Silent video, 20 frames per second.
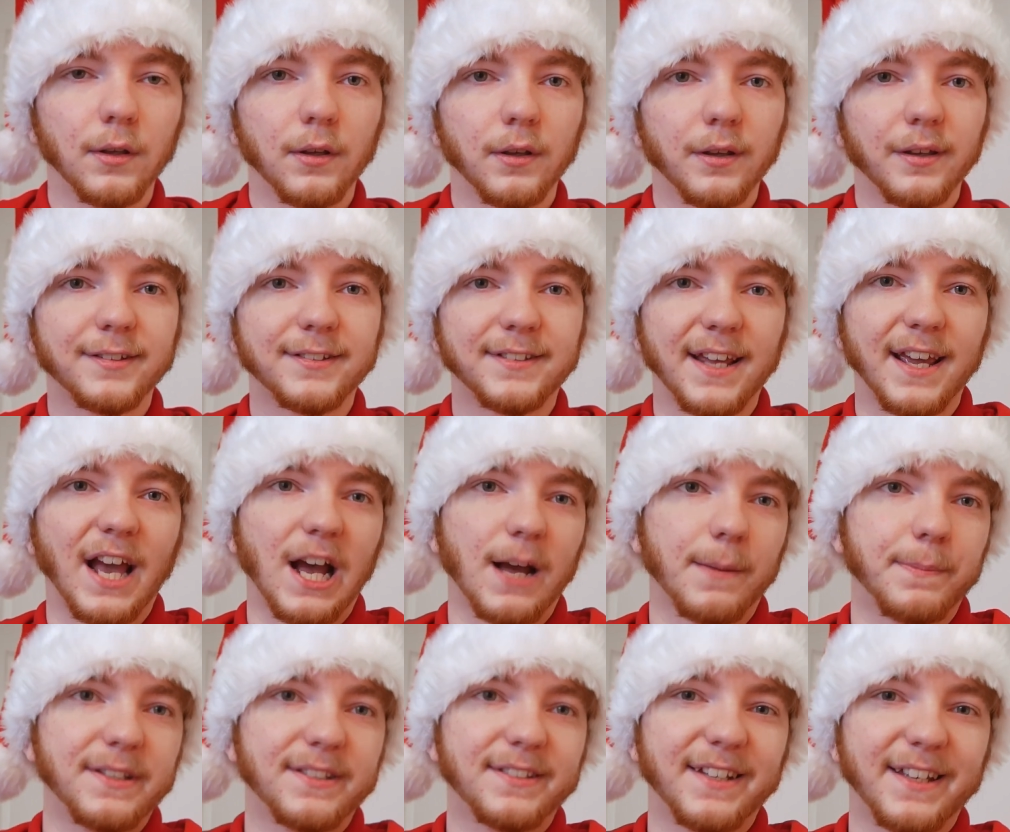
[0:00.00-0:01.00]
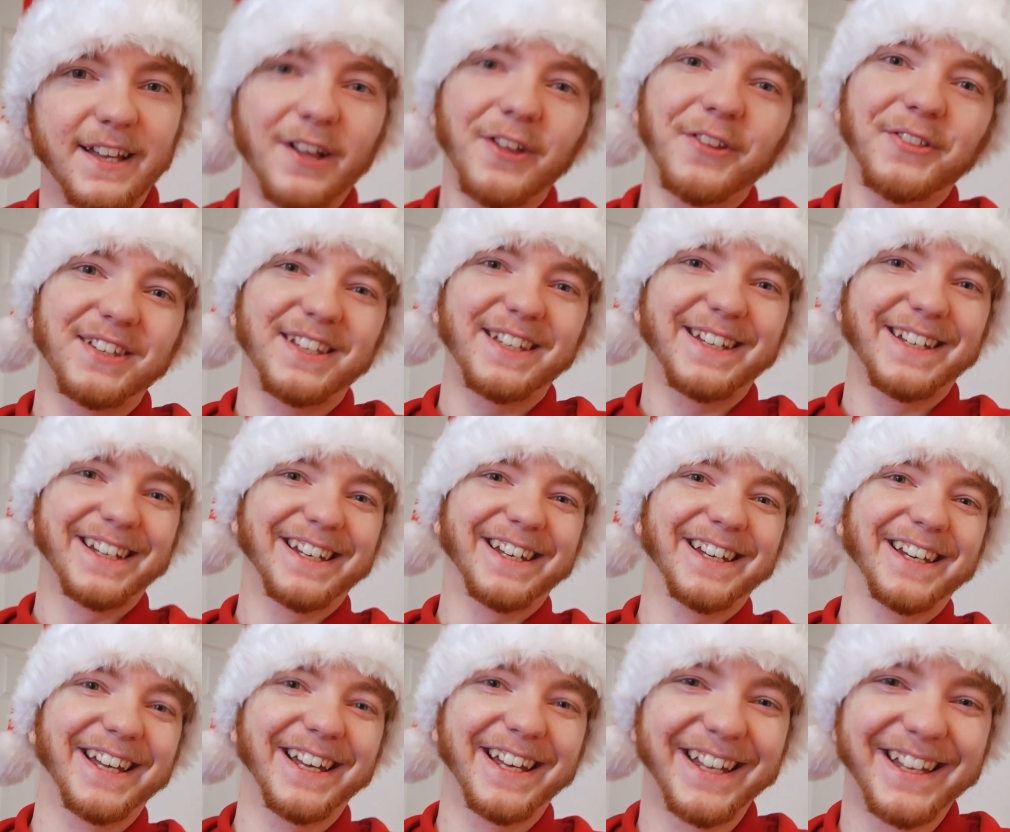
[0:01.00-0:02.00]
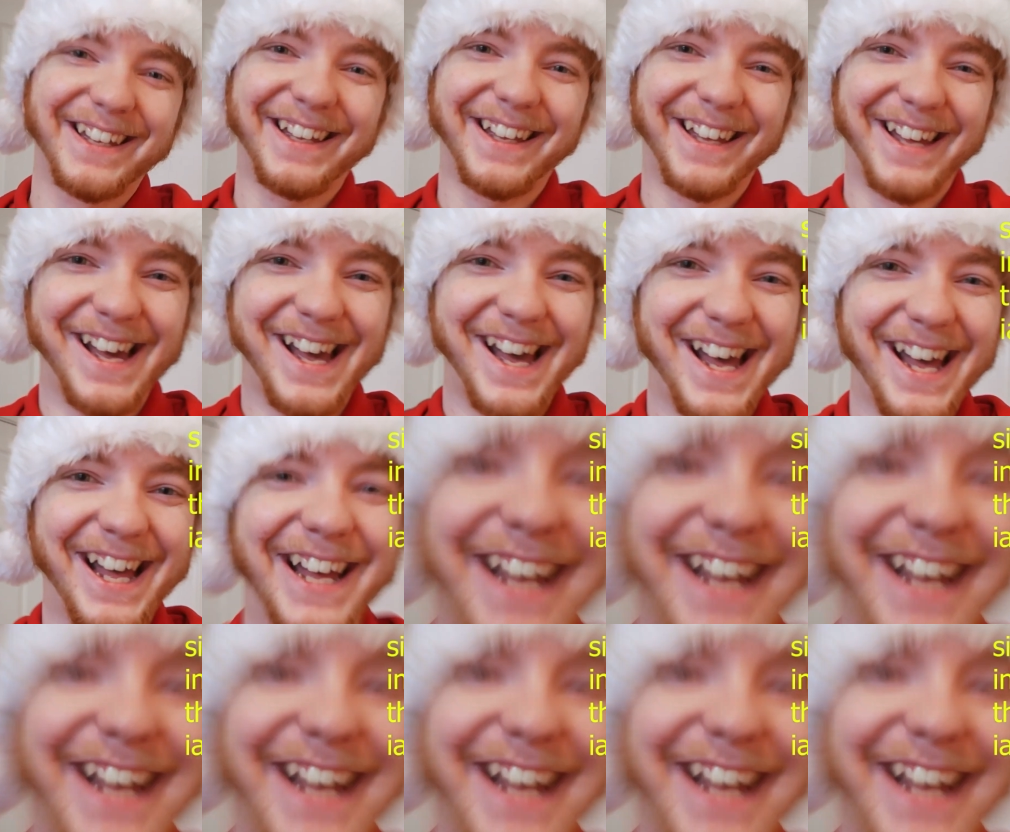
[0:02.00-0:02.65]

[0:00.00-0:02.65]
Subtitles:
Stay happy, stay healthy. Ah.